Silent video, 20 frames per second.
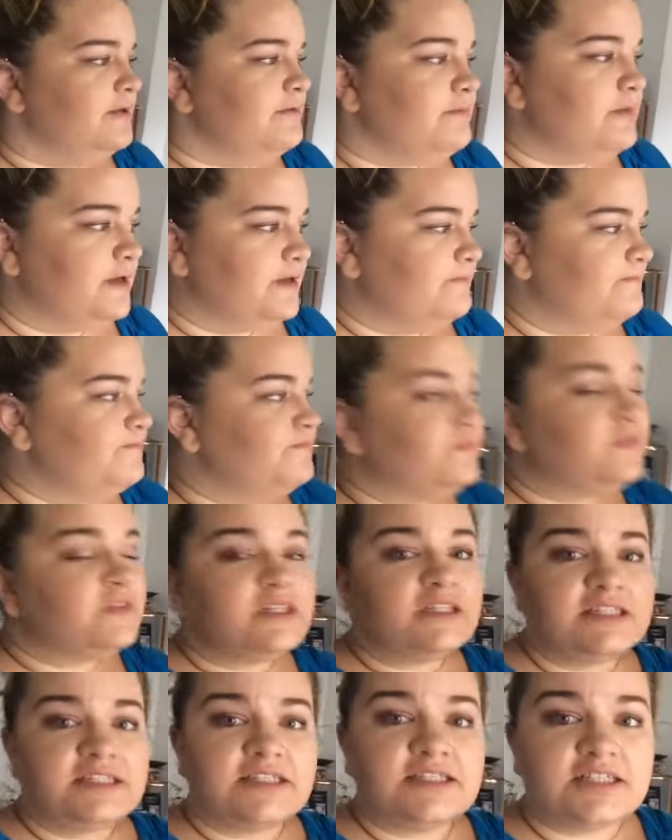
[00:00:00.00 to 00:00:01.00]
But
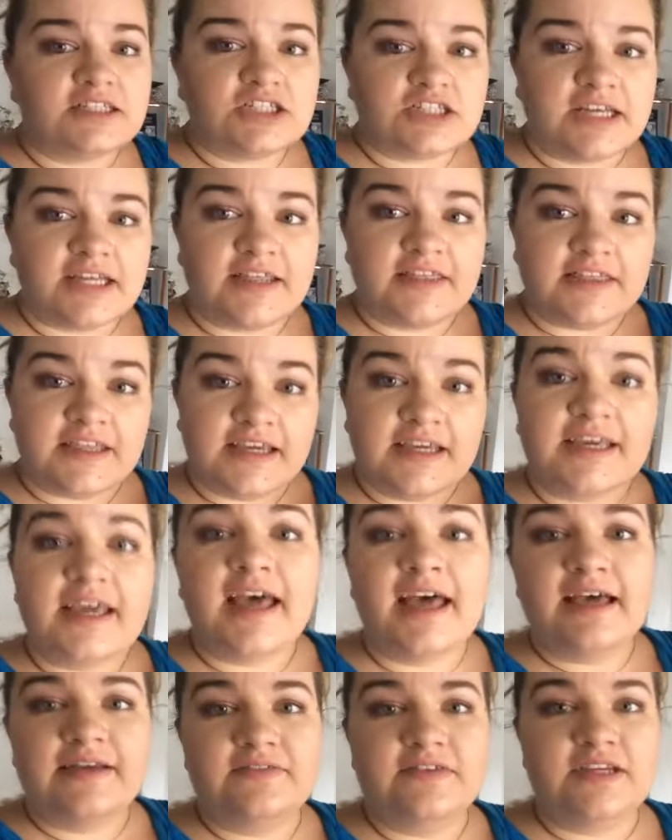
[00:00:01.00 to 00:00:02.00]
this is such a thick,
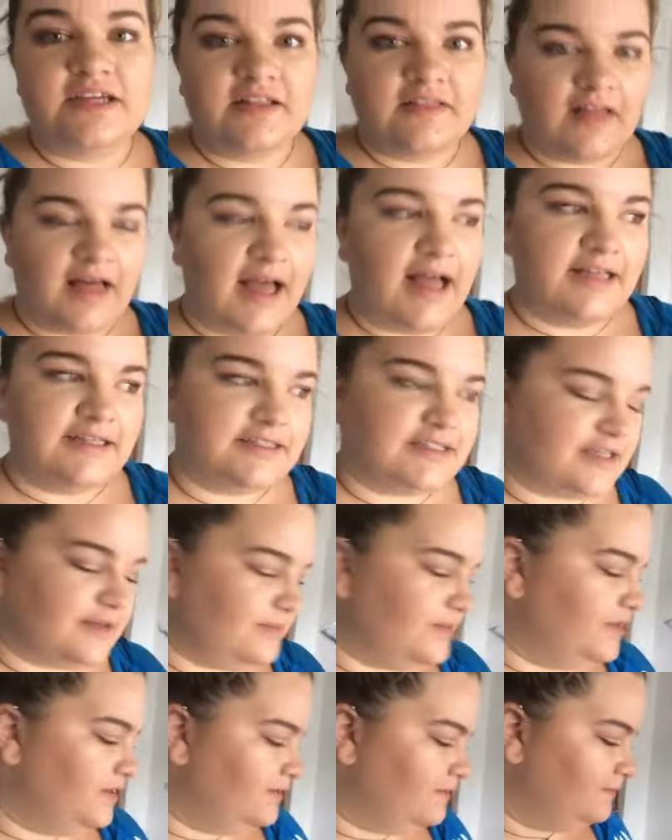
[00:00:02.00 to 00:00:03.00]
heavy glass. I
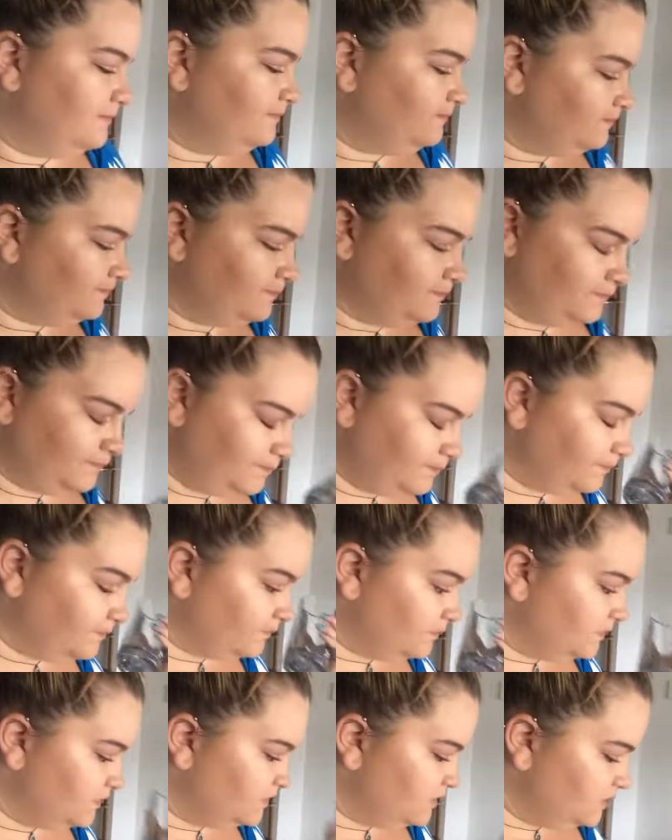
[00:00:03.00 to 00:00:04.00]
mean,
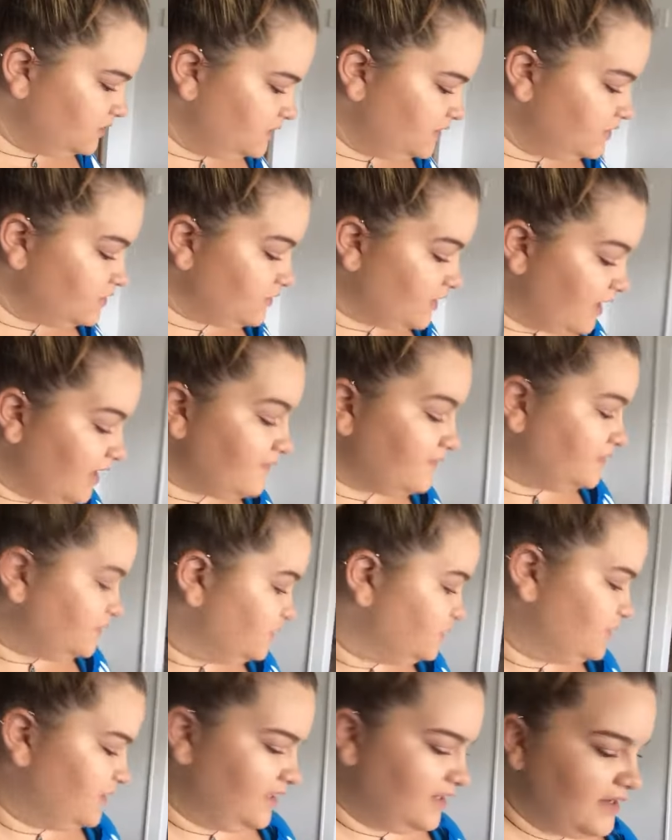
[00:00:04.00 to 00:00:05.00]
these are heavy
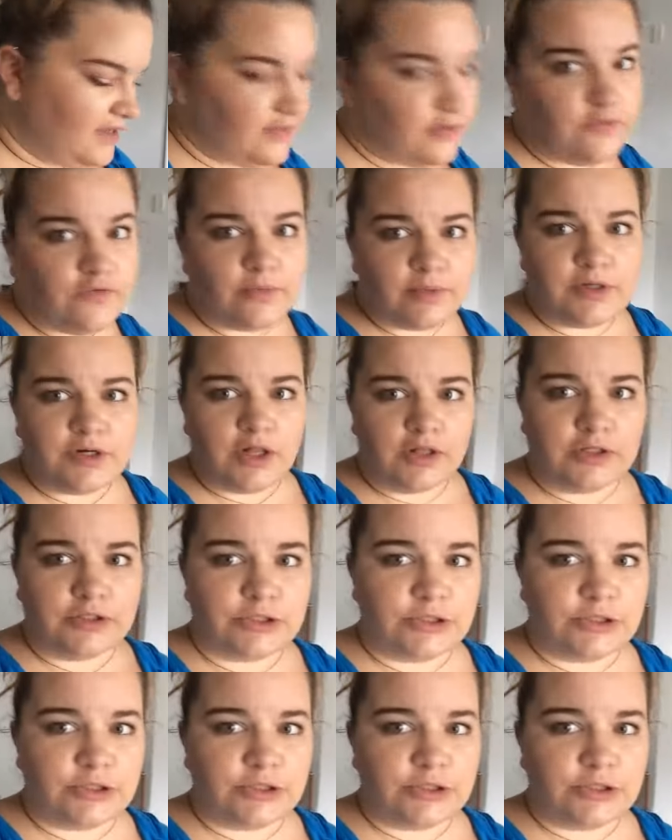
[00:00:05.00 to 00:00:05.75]
duty, and they're from the Dollar